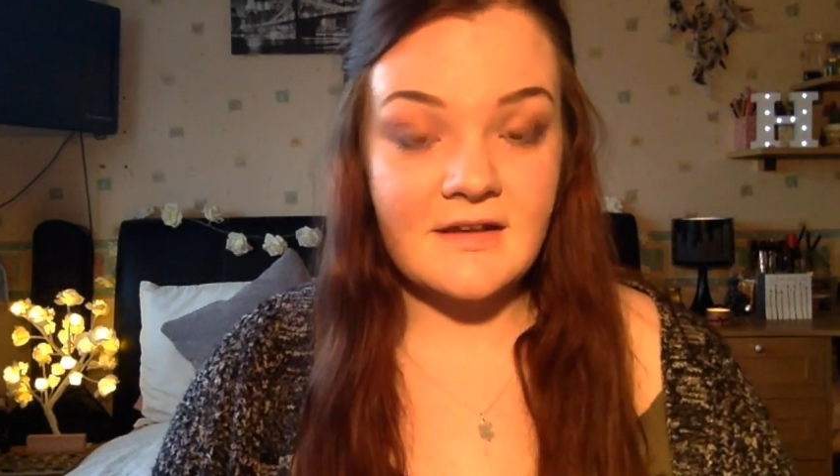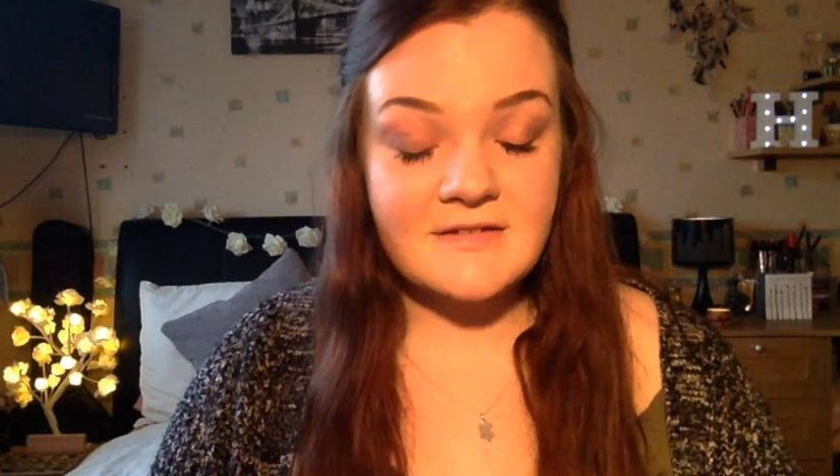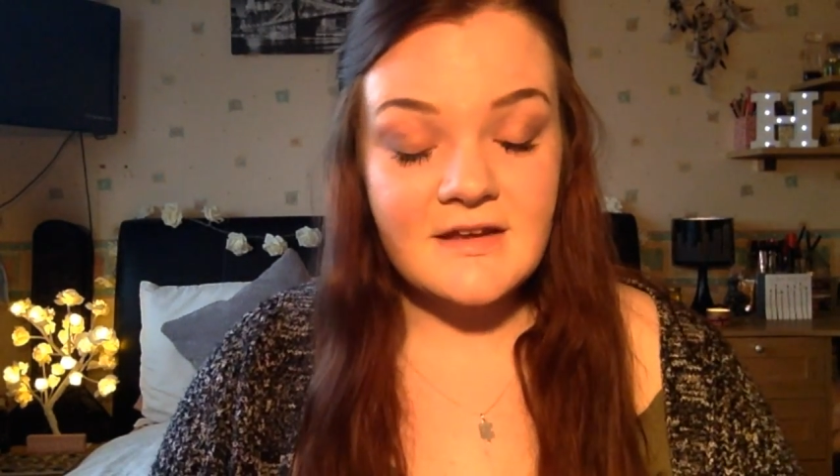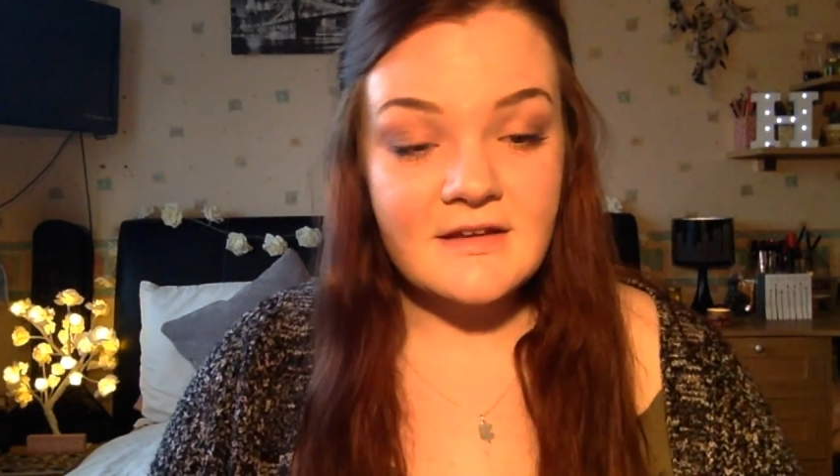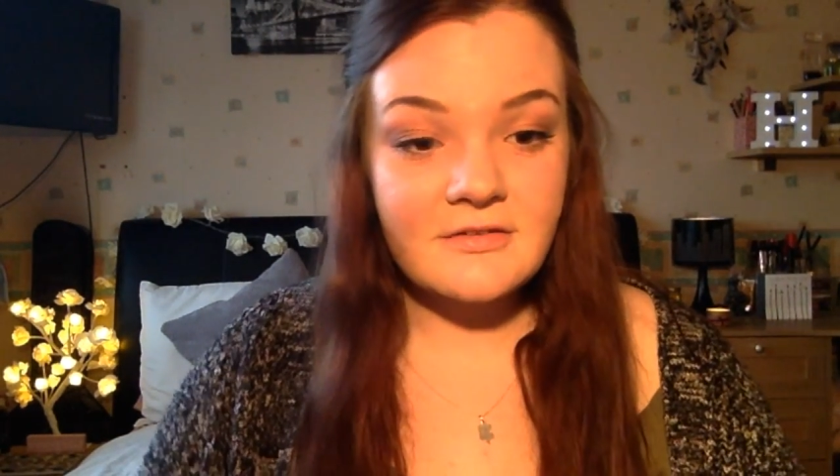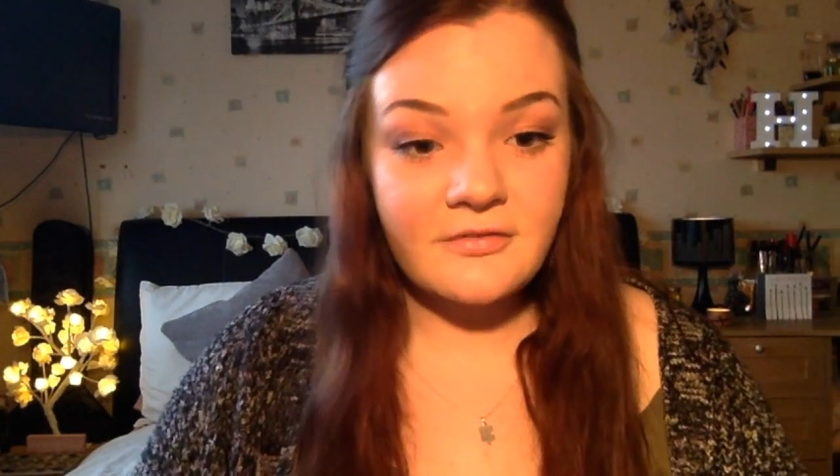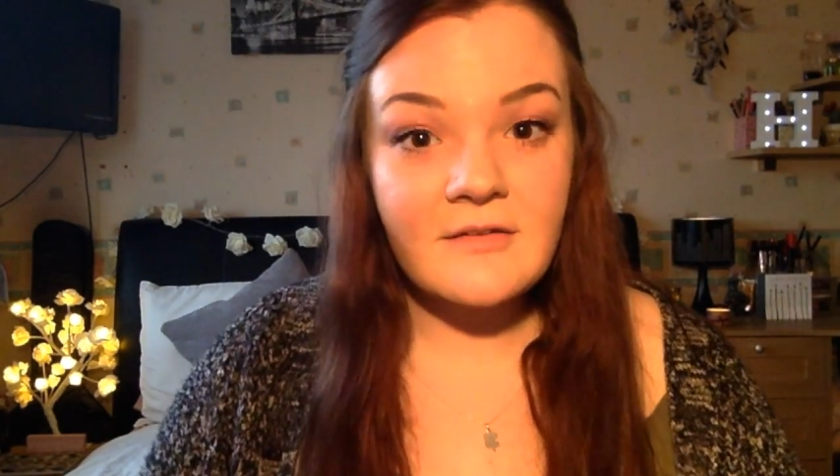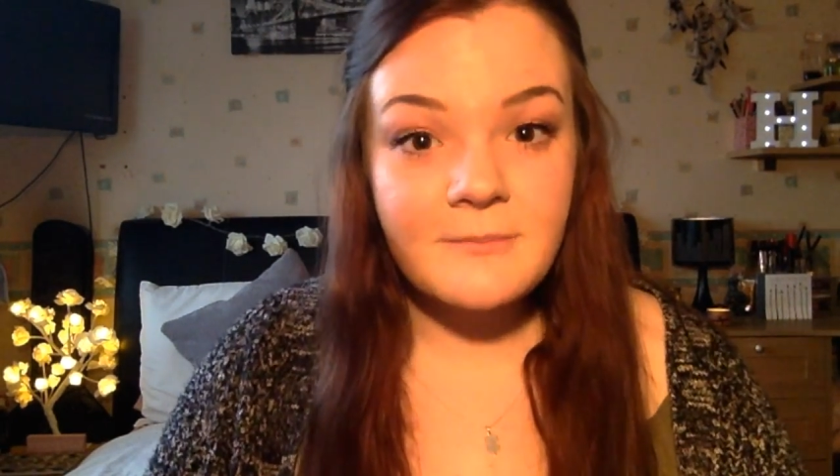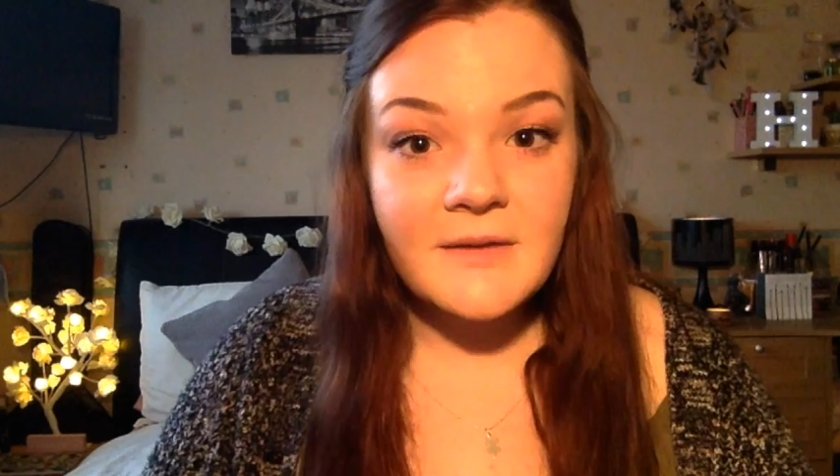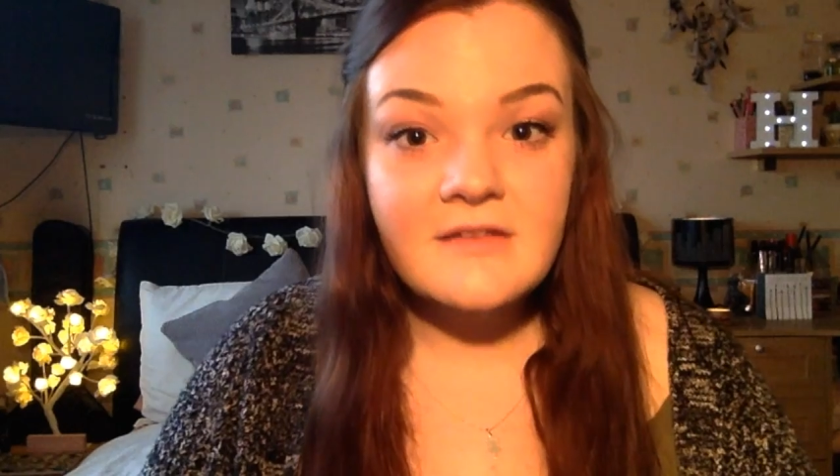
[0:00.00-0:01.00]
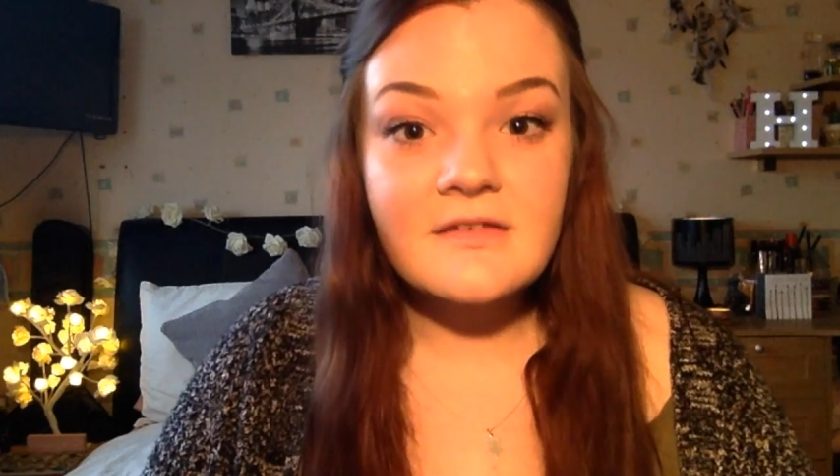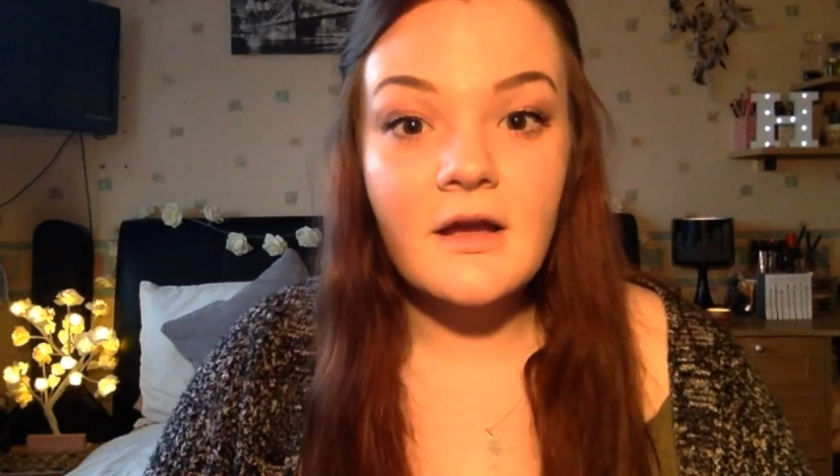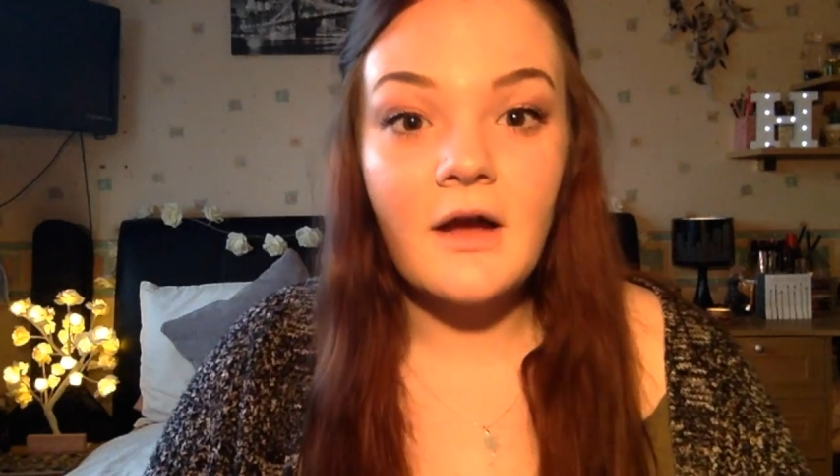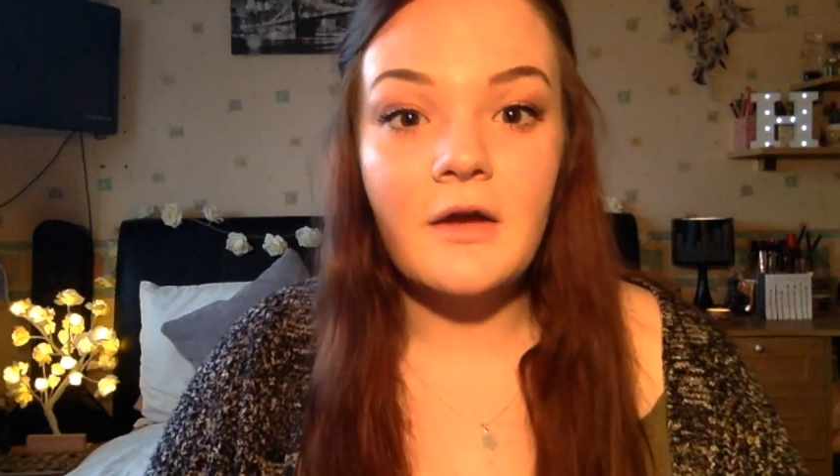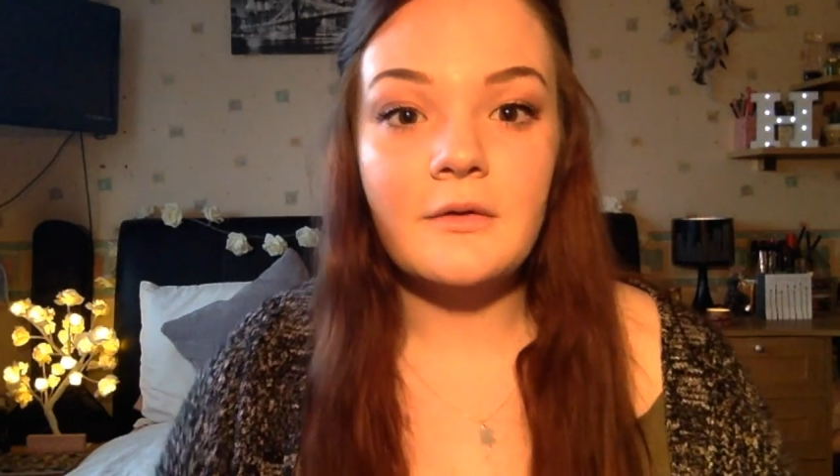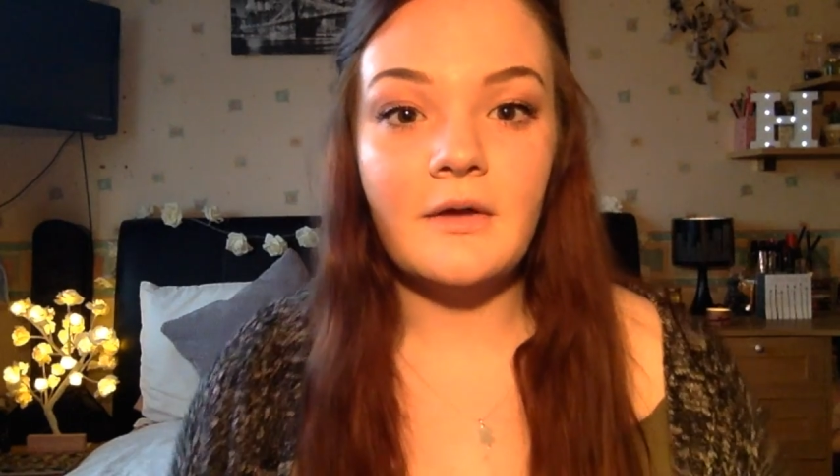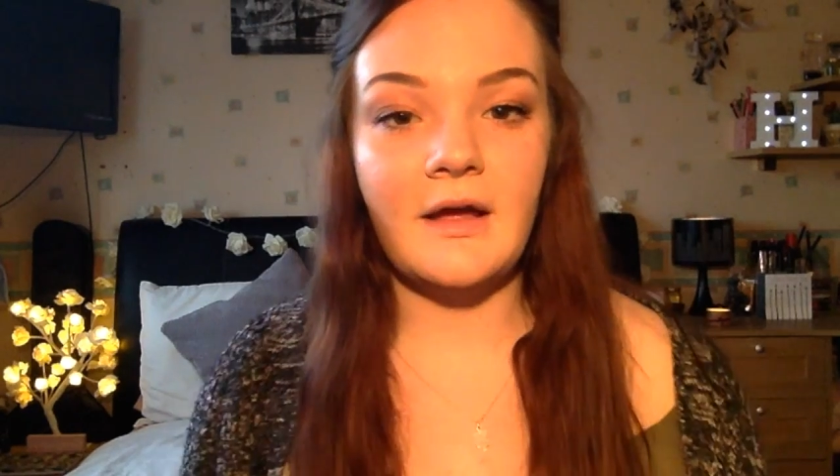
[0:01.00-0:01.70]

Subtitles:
did 5 minutes ago.